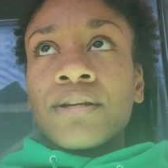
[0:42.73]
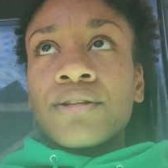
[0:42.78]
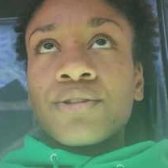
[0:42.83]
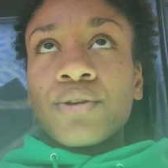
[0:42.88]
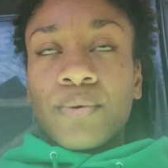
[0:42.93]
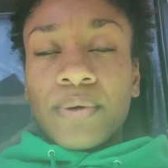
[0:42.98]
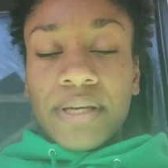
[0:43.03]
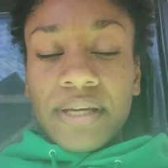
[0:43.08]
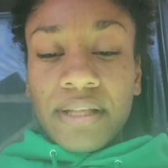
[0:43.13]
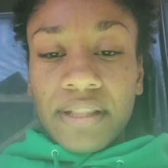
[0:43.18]

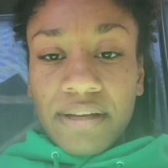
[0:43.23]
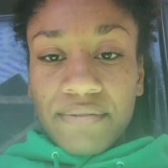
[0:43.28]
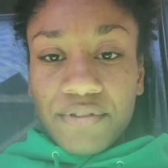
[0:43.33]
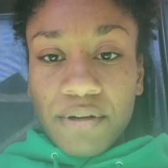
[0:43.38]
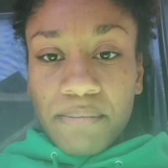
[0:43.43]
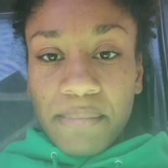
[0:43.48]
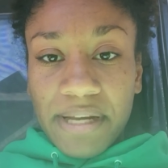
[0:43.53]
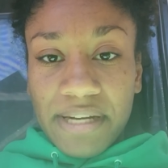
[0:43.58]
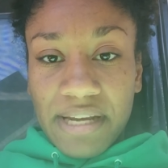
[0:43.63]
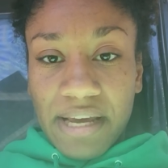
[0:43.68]
So he left
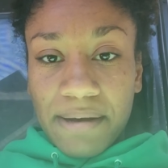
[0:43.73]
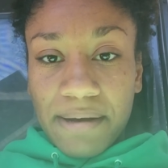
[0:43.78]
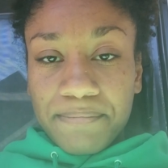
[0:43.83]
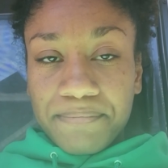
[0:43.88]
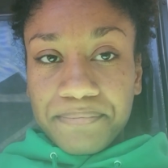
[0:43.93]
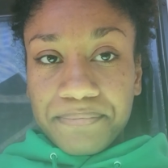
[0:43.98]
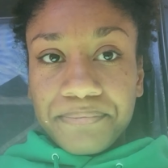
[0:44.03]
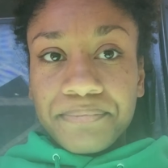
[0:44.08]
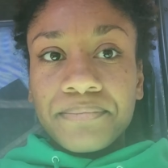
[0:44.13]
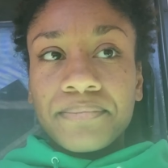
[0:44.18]
on Monday.
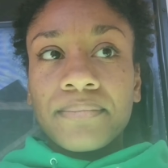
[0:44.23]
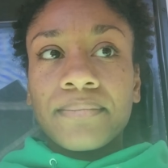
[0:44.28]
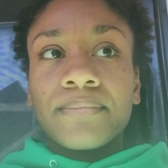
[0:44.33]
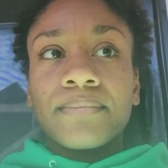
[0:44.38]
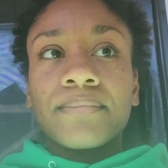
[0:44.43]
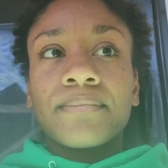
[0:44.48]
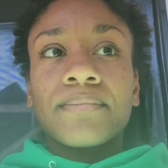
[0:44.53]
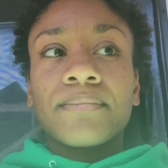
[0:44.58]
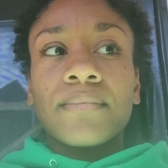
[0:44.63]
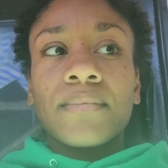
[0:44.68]

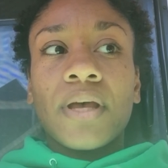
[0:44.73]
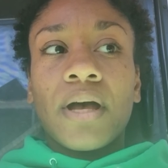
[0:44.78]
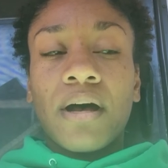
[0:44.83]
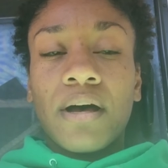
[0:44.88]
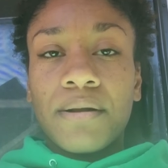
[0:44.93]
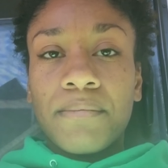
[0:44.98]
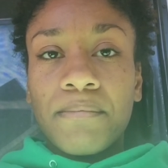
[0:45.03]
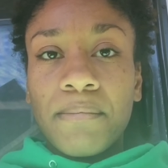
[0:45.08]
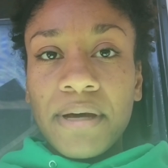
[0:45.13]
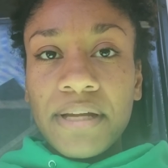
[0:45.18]

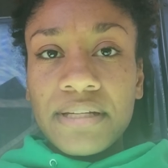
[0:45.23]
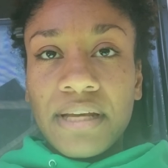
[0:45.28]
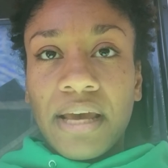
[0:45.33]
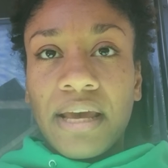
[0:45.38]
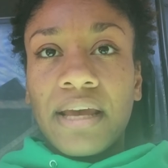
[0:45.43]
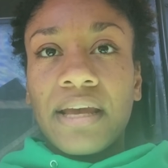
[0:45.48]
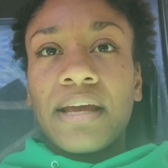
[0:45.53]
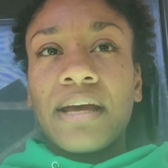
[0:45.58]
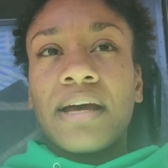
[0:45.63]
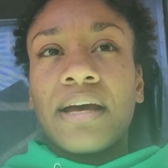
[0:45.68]
On
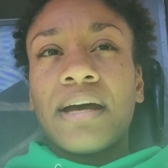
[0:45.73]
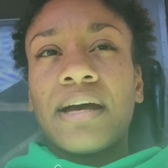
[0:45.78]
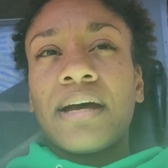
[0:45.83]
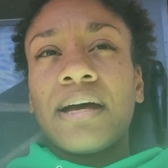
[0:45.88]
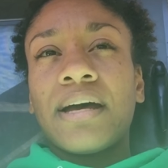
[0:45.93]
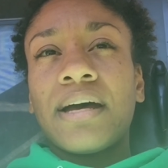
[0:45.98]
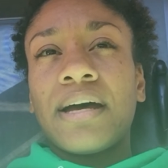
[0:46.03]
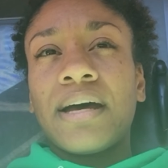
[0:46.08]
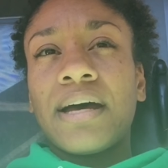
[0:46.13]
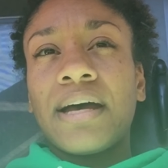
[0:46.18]
Monday,
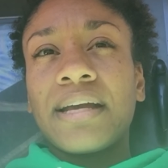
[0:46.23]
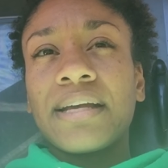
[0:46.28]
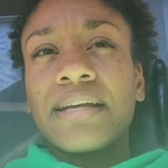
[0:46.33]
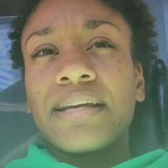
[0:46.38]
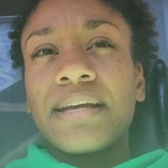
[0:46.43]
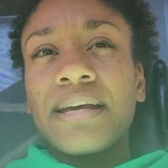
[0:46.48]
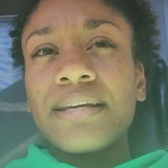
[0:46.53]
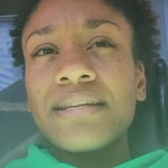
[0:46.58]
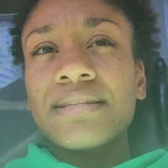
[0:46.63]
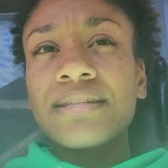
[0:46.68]
I
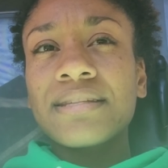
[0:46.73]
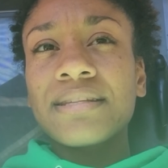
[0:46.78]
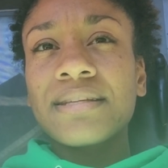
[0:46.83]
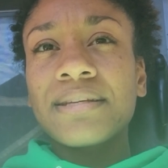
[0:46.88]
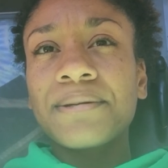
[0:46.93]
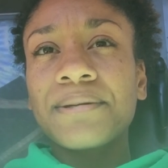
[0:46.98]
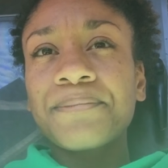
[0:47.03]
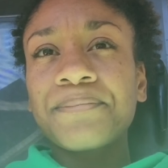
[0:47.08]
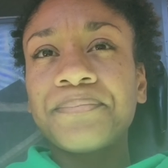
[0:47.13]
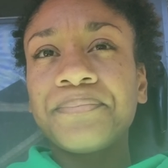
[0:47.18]
guess
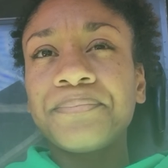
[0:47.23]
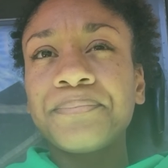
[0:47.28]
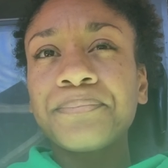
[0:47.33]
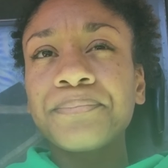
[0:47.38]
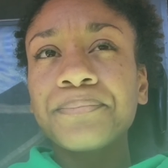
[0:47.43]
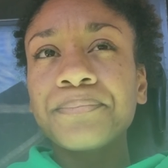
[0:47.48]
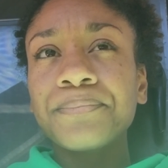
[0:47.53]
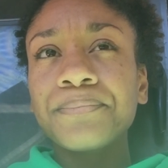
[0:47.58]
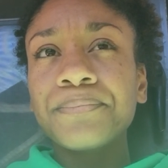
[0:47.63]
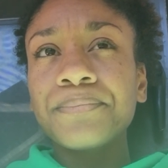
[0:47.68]

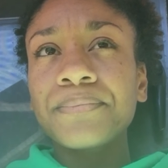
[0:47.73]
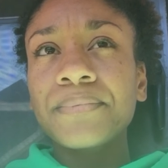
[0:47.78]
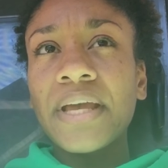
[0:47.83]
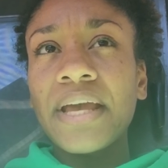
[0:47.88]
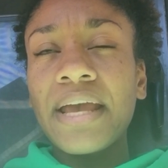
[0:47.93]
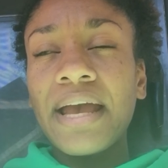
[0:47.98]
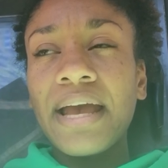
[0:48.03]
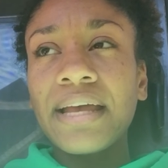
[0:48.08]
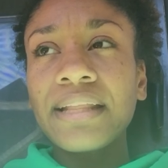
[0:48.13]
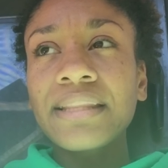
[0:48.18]

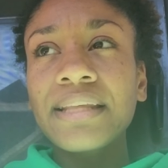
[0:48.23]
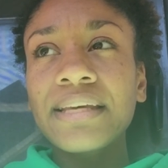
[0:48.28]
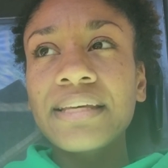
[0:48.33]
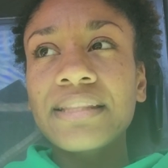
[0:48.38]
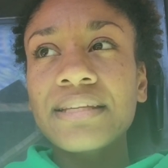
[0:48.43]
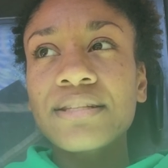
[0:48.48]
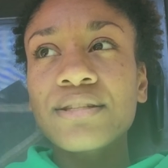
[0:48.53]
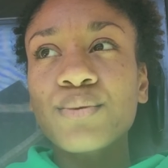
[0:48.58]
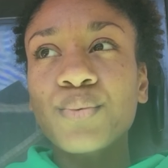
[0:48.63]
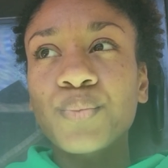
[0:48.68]
I had
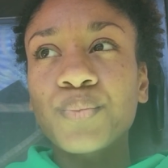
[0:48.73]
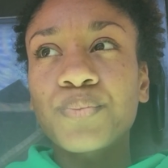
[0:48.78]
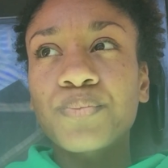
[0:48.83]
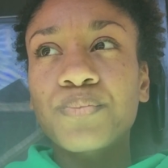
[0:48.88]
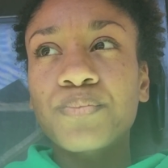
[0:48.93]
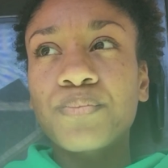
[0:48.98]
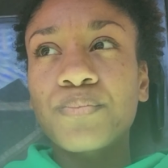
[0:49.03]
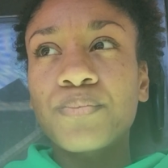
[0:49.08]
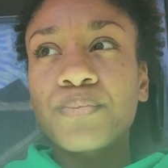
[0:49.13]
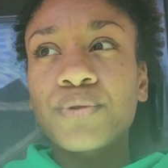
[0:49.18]
like this
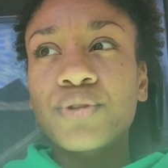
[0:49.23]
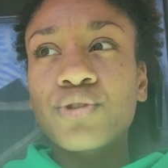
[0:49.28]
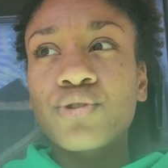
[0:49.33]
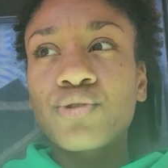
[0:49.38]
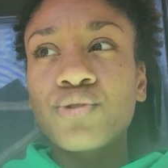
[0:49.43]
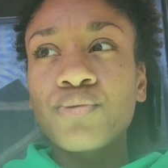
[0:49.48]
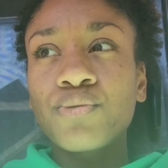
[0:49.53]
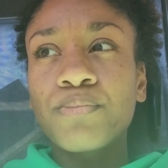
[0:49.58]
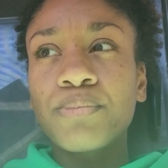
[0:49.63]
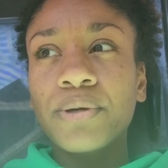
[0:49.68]

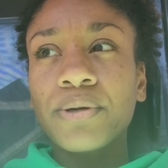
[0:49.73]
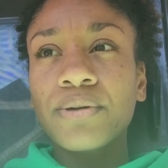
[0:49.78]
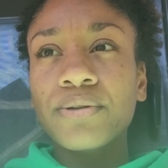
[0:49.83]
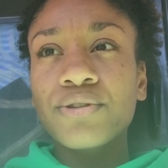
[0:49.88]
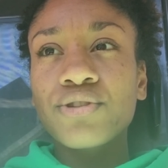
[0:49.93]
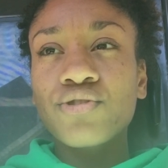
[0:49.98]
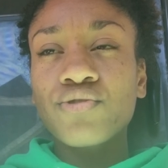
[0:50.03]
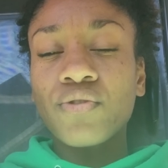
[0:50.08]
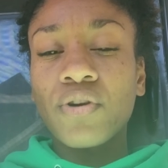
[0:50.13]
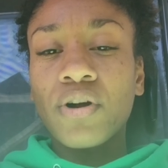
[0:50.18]

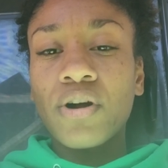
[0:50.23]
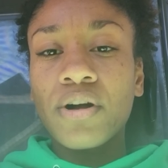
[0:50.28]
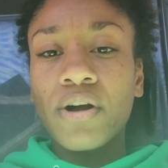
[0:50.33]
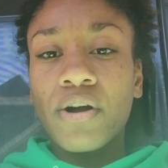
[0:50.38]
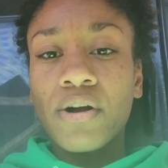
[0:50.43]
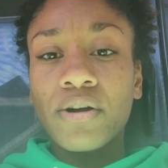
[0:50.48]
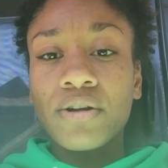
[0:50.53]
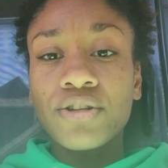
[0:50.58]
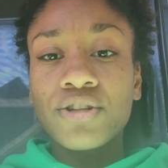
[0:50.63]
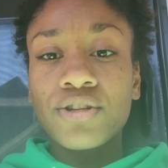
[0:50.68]
super strong
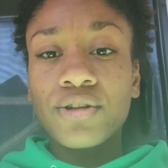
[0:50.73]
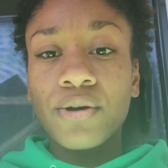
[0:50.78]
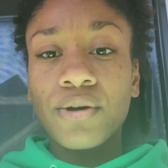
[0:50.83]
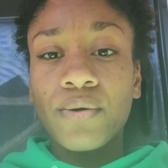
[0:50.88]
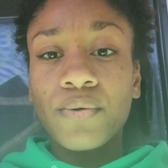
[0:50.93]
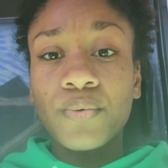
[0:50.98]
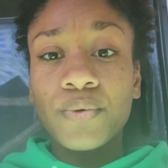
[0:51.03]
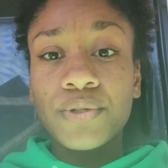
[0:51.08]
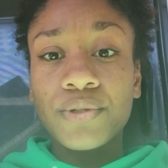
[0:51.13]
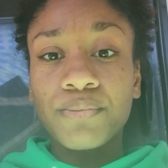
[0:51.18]
urge to
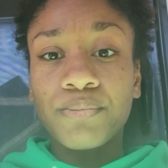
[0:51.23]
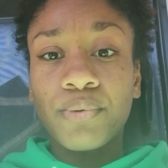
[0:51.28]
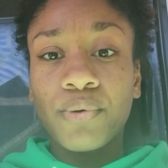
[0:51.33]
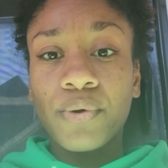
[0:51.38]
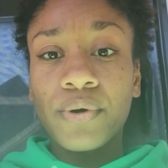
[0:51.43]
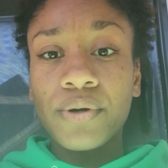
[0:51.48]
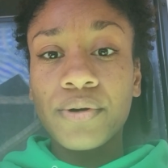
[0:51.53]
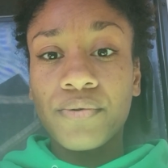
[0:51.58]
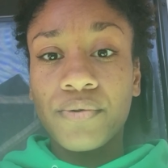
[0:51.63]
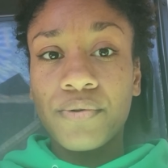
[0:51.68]
go to a
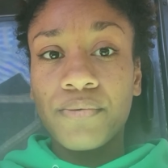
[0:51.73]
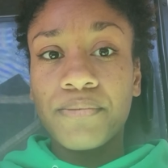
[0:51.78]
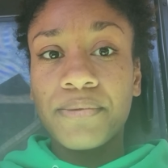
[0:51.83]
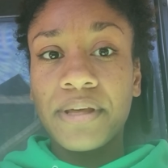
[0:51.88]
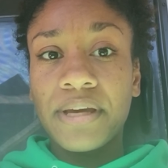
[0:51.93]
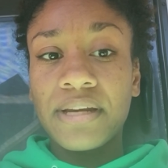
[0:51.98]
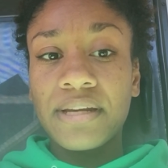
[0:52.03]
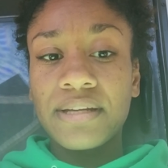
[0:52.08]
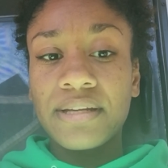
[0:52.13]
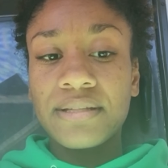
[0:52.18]
support
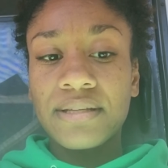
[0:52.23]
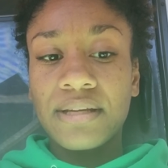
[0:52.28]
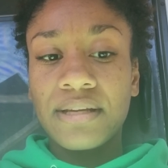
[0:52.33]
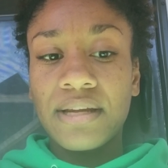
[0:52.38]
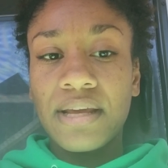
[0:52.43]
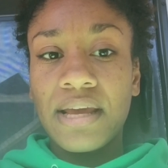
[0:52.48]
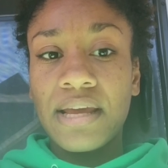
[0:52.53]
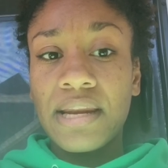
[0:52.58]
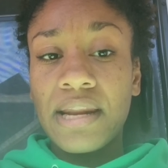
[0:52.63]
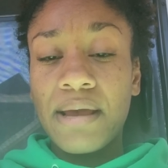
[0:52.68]
group that is
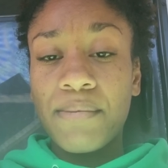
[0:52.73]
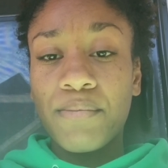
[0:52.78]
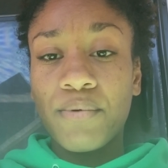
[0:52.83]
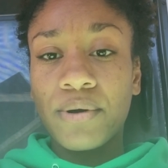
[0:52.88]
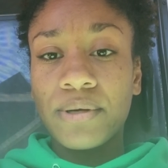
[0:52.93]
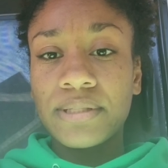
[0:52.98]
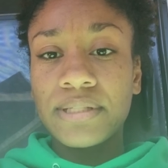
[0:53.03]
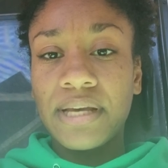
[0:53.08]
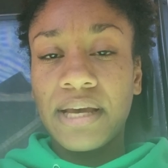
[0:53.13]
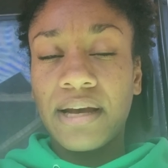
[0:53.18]
in a
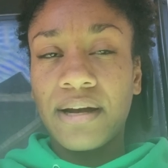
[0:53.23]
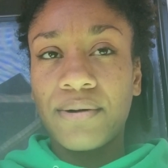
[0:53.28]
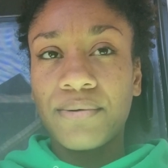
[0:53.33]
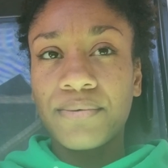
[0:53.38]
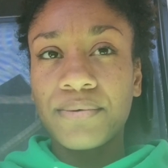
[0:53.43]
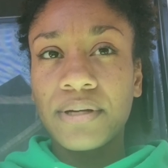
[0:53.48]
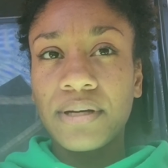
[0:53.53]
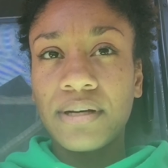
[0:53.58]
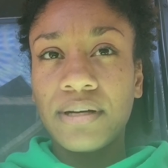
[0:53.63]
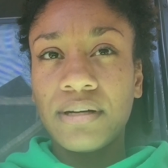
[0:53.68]
neighboring
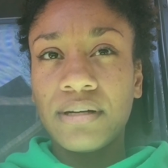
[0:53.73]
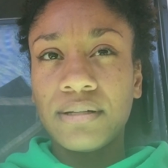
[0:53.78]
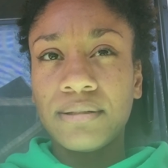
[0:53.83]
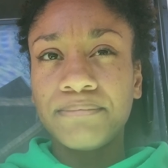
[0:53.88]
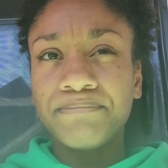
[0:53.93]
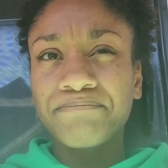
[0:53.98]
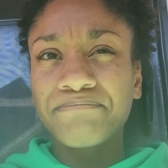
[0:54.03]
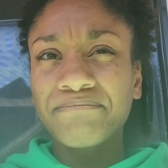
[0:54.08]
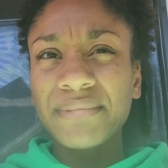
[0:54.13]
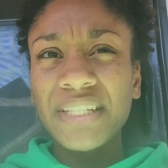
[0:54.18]
town.
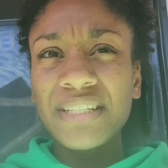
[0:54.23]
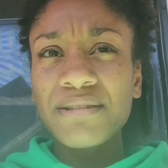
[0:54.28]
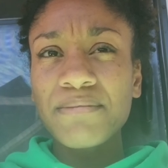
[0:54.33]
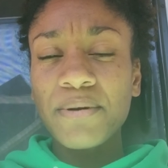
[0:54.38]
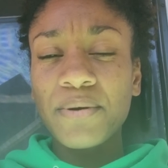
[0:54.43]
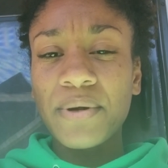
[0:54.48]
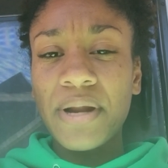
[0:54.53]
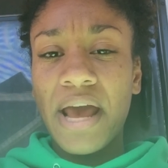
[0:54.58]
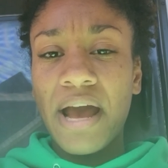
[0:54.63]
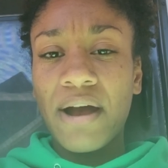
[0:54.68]
It's
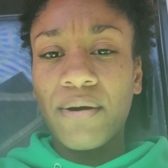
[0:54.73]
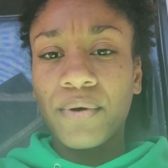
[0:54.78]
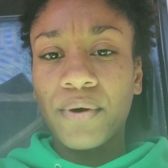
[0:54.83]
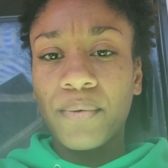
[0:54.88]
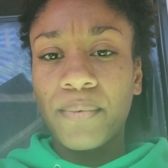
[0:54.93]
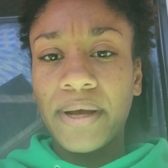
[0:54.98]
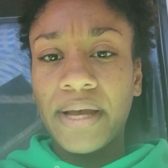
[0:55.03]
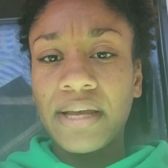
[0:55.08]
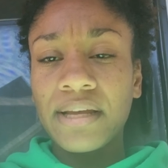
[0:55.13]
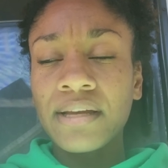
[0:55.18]
about an hour
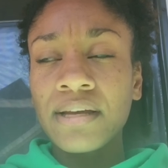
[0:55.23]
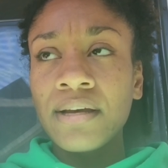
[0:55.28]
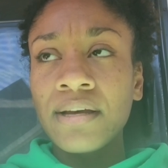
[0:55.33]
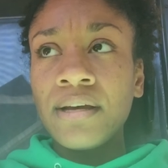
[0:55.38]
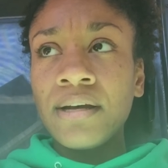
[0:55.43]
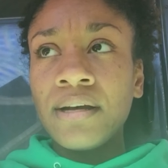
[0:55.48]
away.